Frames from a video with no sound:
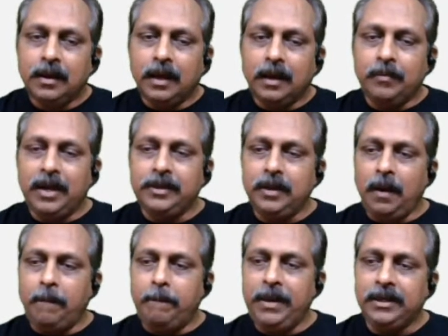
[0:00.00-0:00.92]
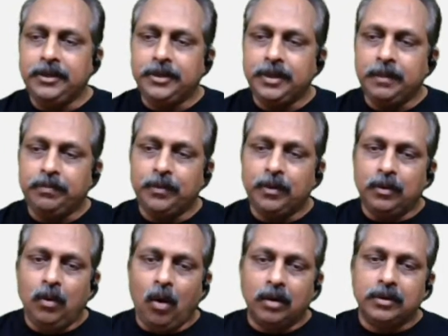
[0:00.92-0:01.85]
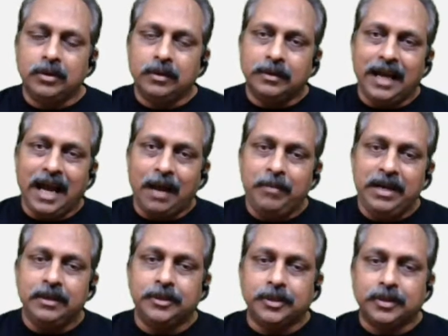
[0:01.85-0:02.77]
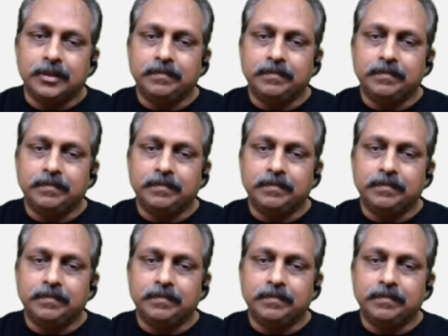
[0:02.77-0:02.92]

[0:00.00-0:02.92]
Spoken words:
Imagine a big ship got damaged.